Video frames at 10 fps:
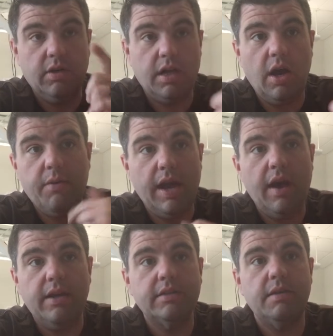go
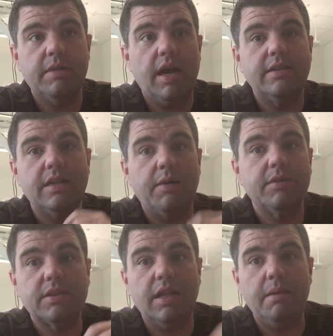without it some nights and I would
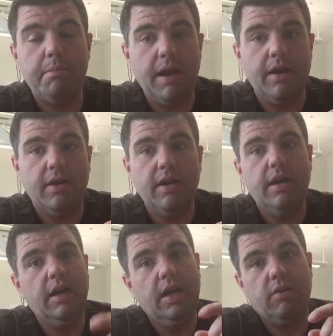sleep better.
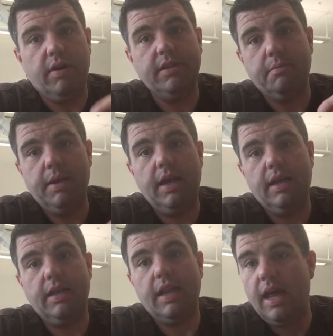Reason
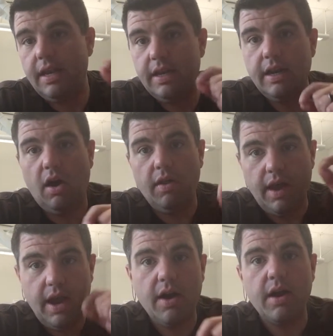being that all
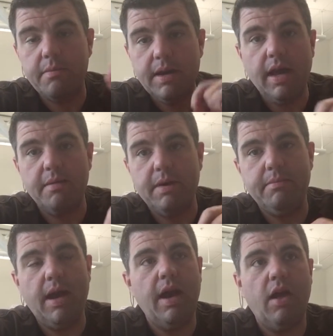that air coming out of my
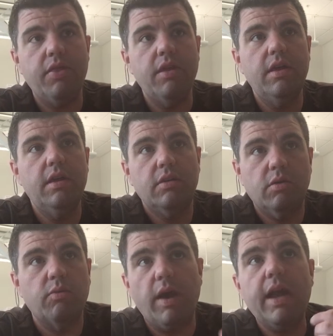mouth
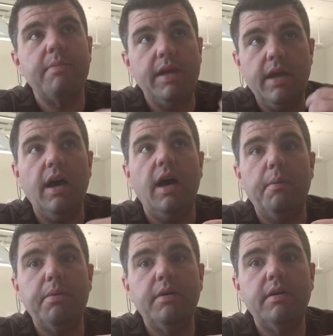would wake me up,
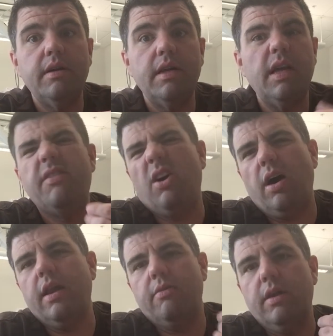even though
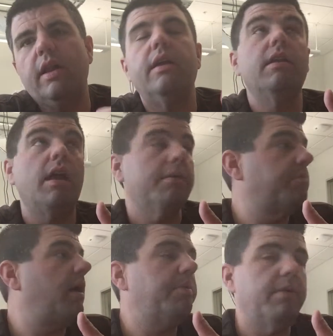I didn't really
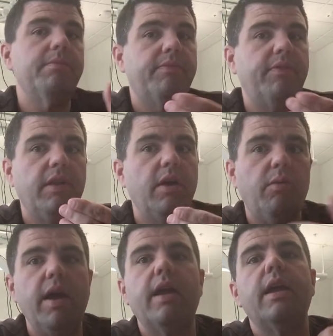pop up fully
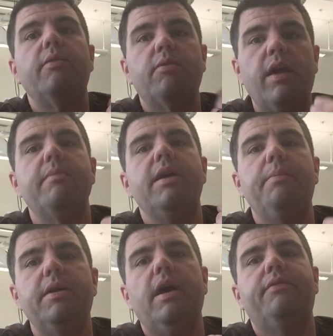awake. It would wake me
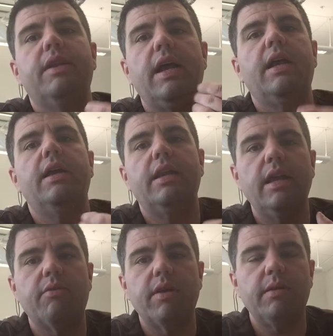up enough that I couldn't
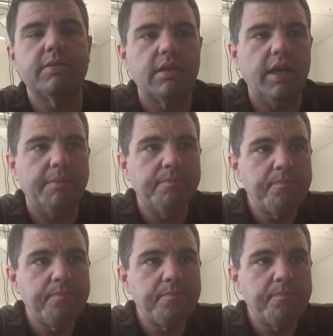get REM sleep.